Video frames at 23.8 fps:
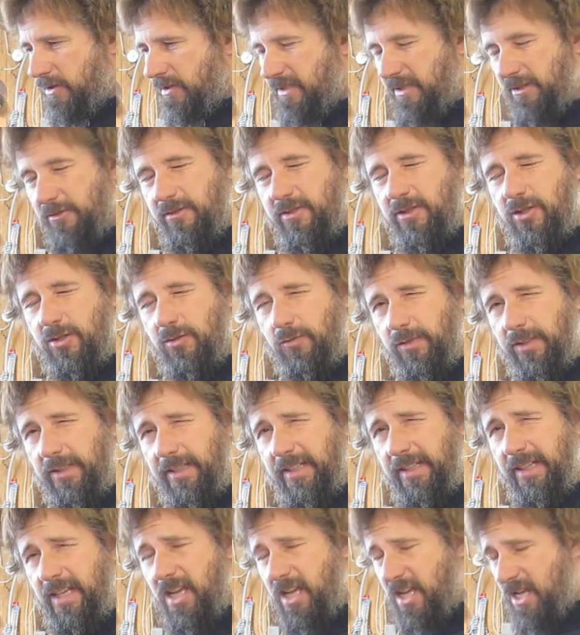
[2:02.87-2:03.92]
Series
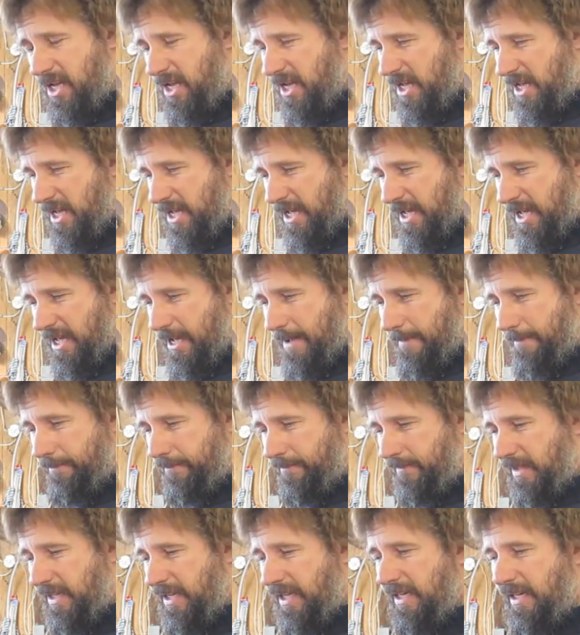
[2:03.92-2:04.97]
3
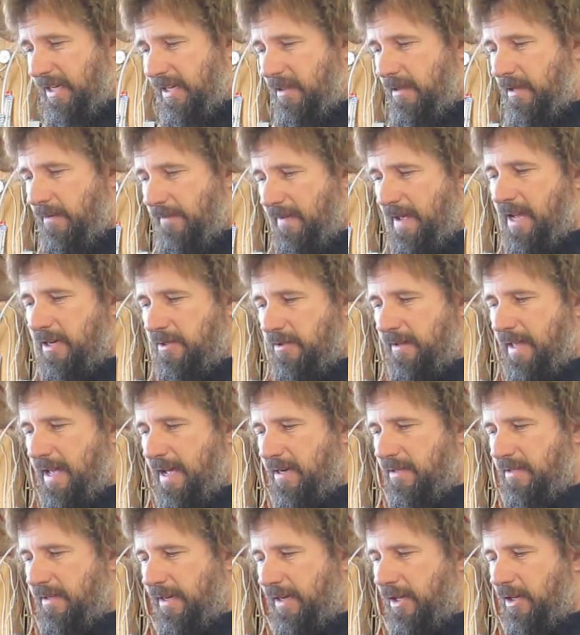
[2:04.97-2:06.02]
key. The advantage of that
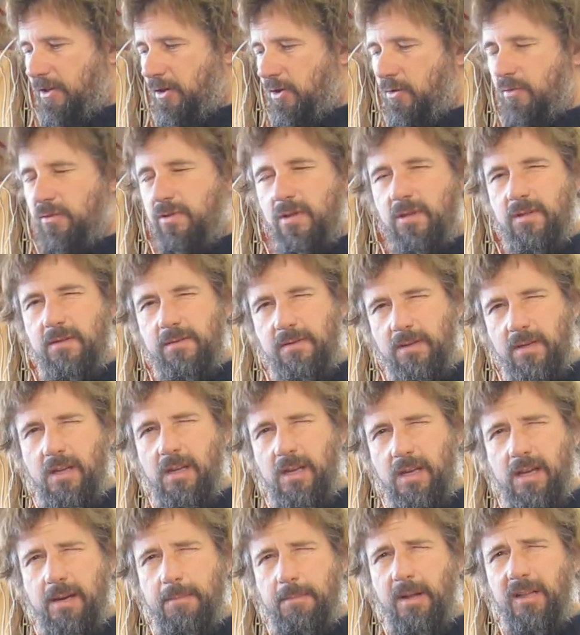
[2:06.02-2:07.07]
is I can use those
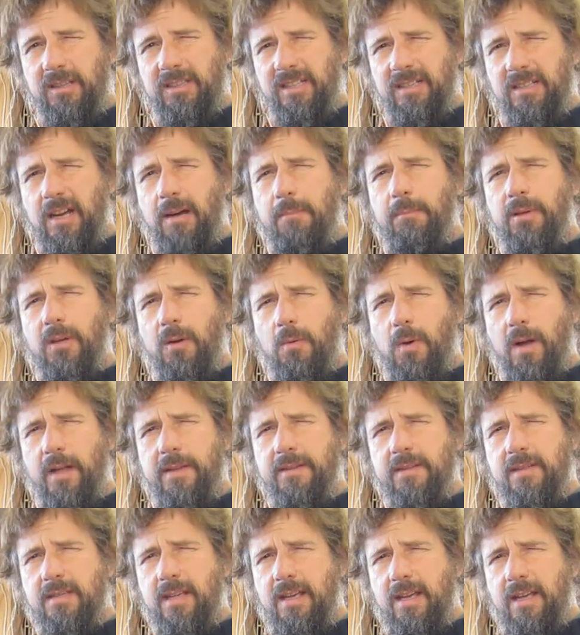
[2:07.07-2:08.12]
multi-tumbler
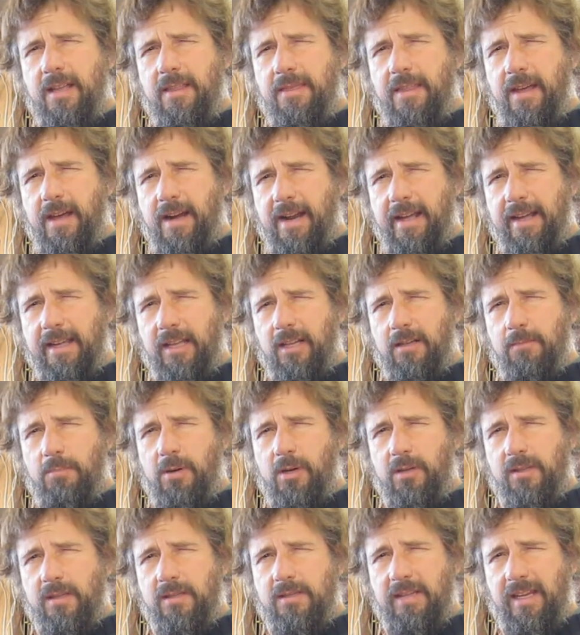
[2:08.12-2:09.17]
ones that I can
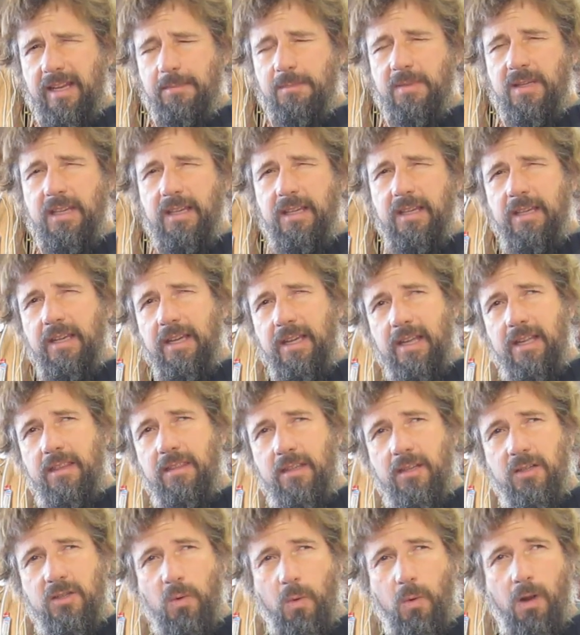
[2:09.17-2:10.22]
put the same key in
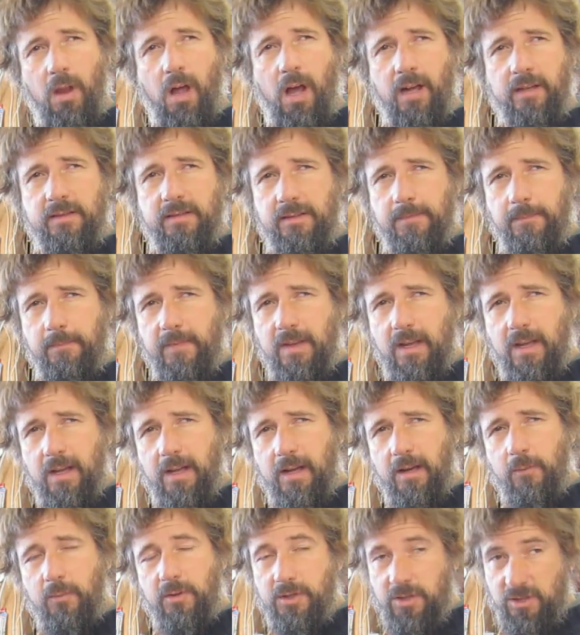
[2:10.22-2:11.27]
the door locks,
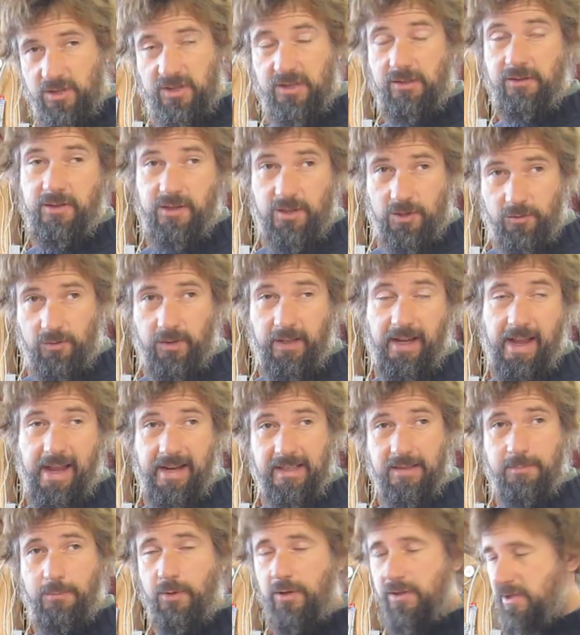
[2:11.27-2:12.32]
which are Series 3
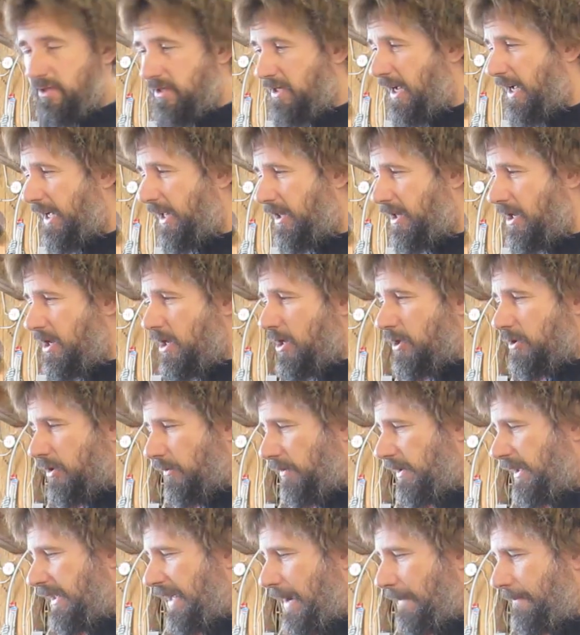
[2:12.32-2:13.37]
anti-burst style. So
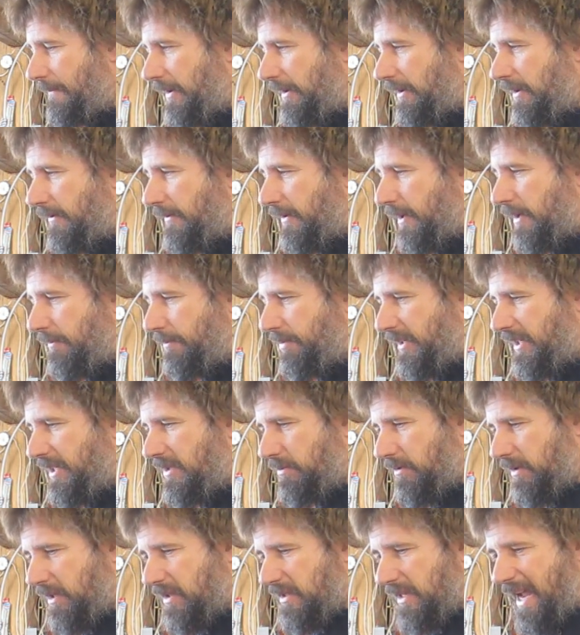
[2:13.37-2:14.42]
really, I'm very, very pleased
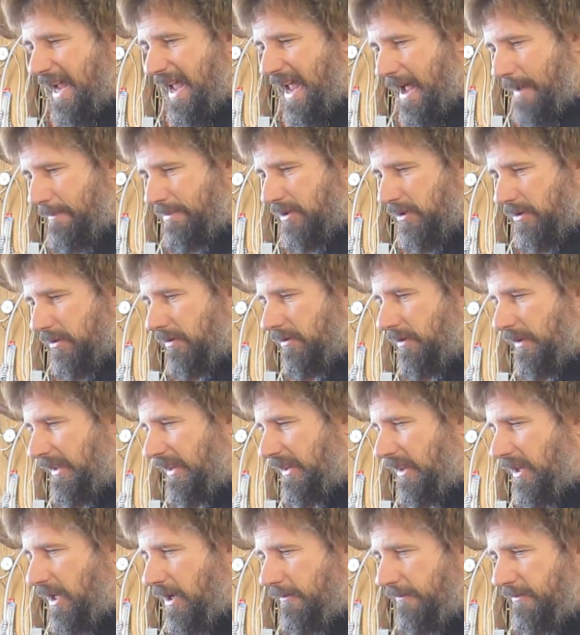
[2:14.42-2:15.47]
with this. I absolutely
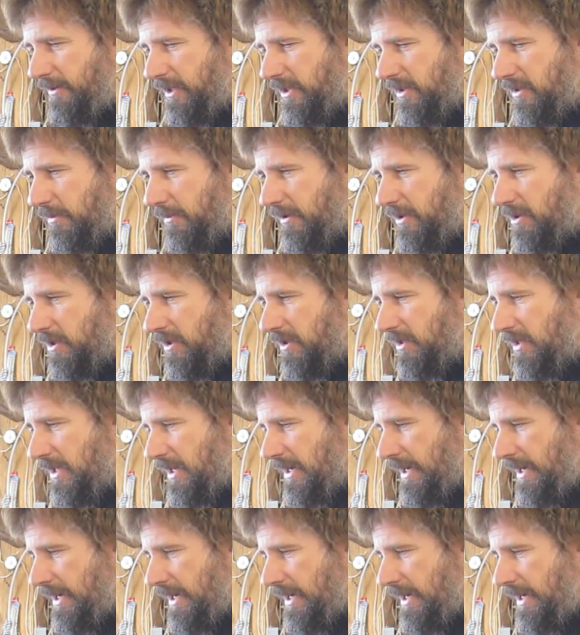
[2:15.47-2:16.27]
love these switches,